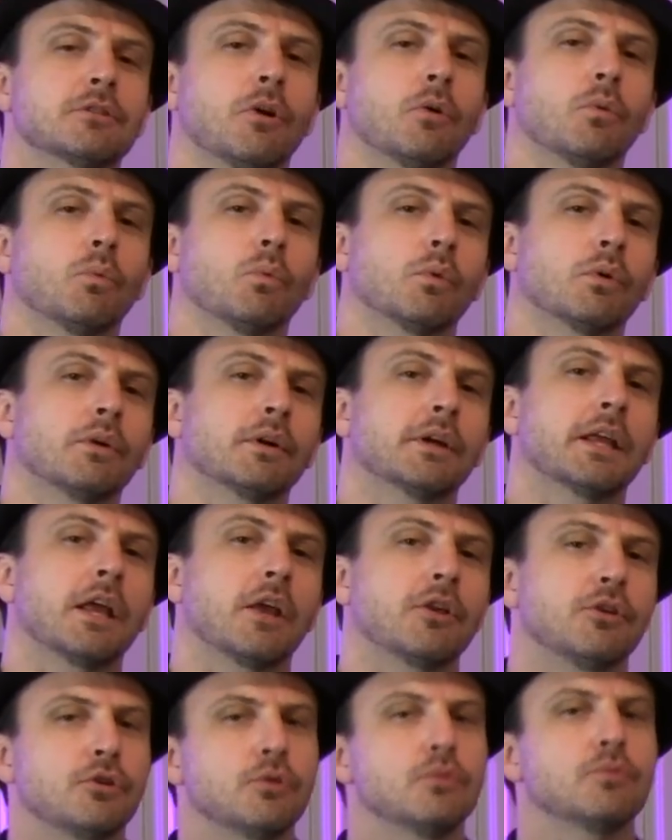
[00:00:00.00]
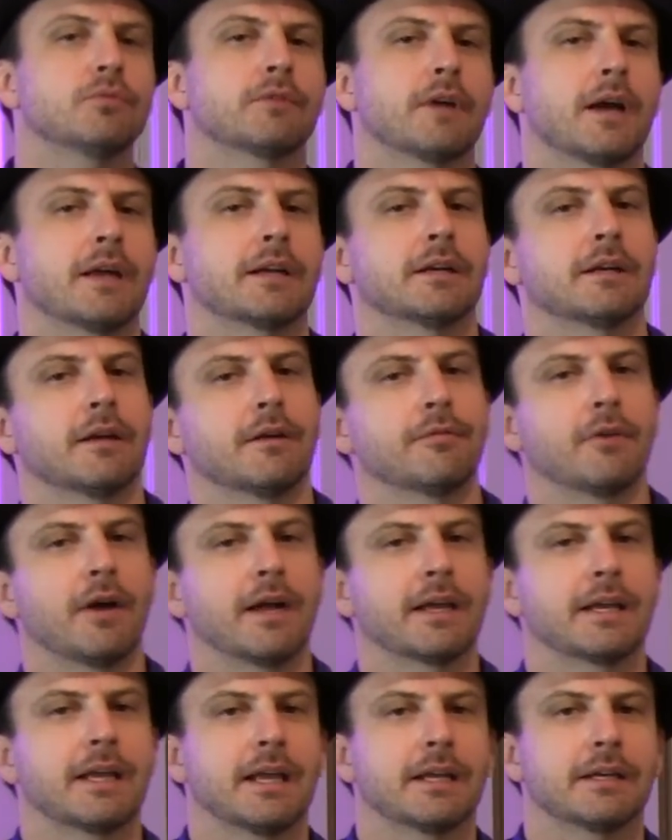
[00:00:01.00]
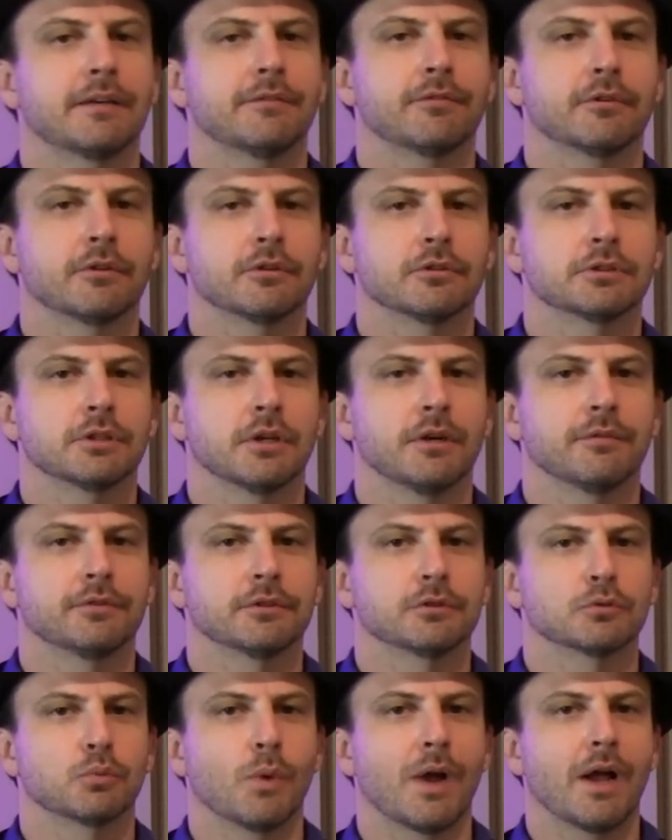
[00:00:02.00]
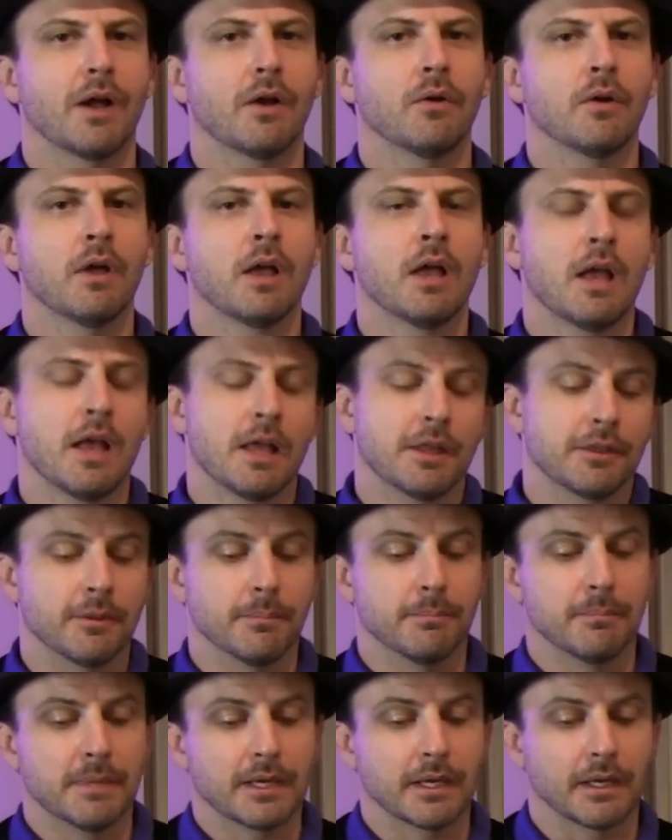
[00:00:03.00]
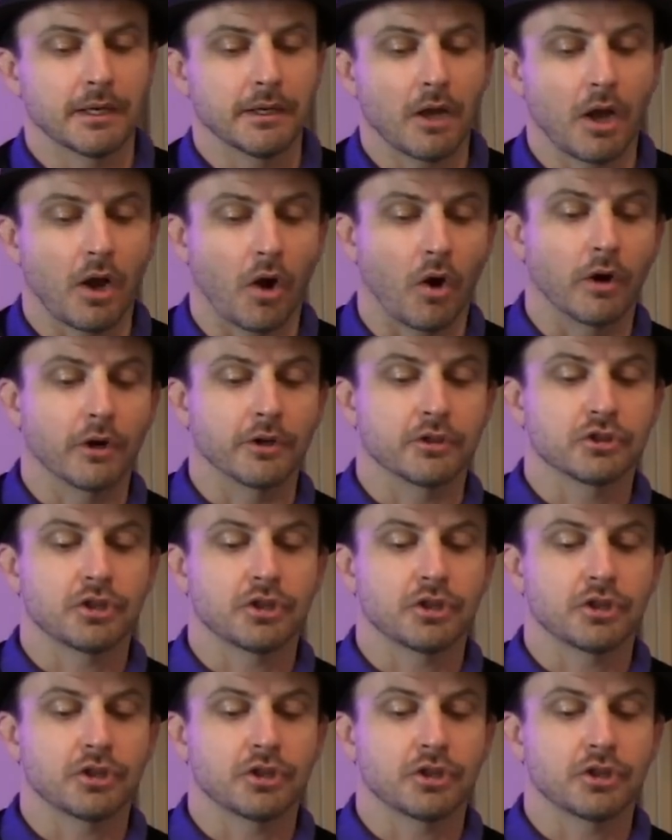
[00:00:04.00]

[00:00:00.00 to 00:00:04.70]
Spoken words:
don't worry, you've got enough eye candy for yourself as well. The men are